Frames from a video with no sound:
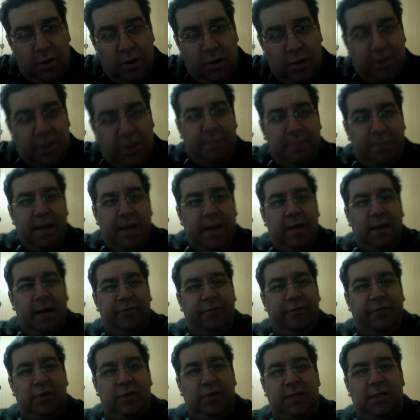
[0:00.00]
The mayor,
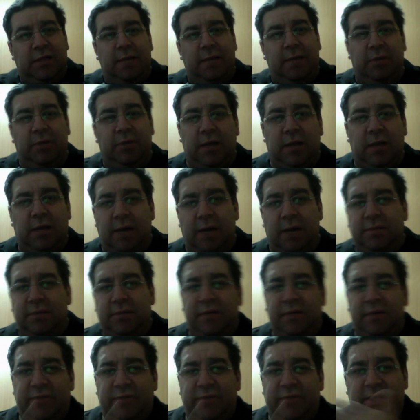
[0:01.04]
for example, comes
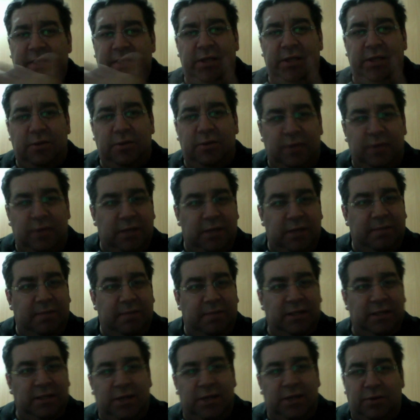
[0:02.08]
and visit you in the
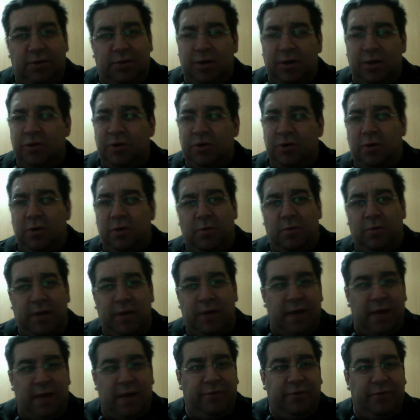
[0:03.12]
masjid or at home or
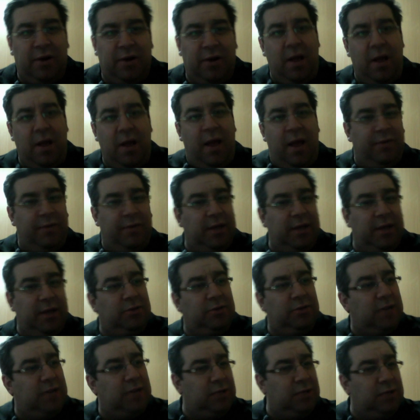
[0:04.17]
whatever, and then you
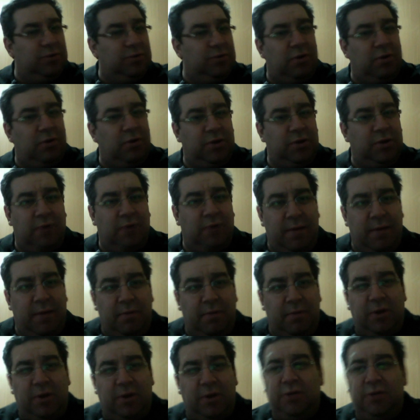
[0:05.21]
start to talk to him
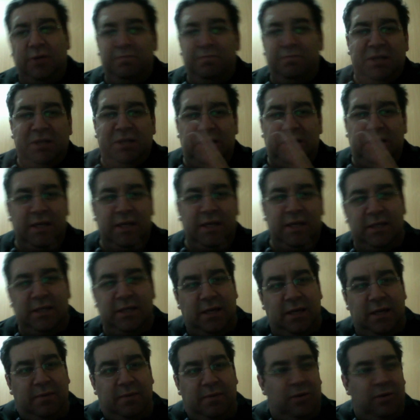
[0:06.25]
about your business and
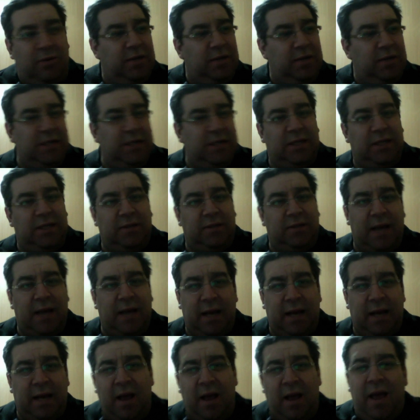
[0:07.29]
about this and
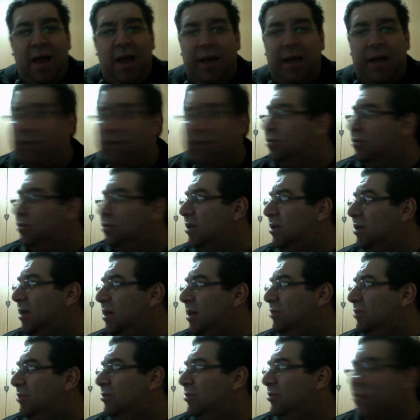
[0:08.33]
that, and you start
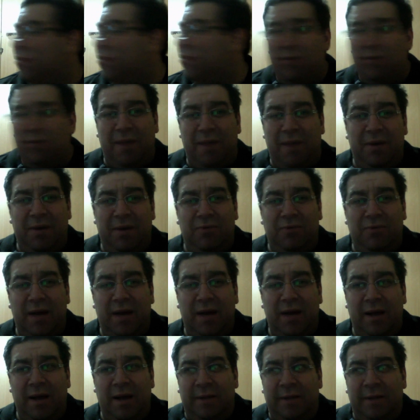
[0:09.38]
to talk to him in a
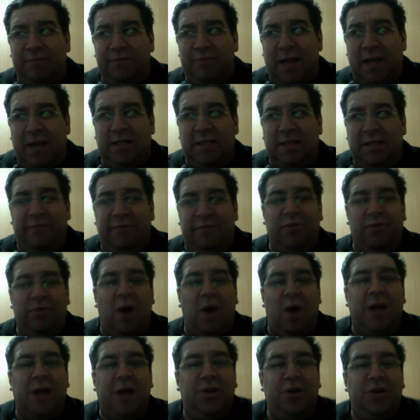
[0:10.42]
way as if you
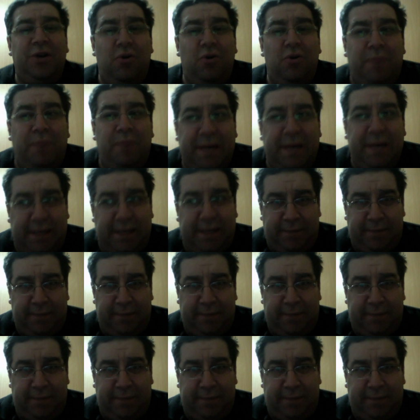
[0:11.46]
are nobody,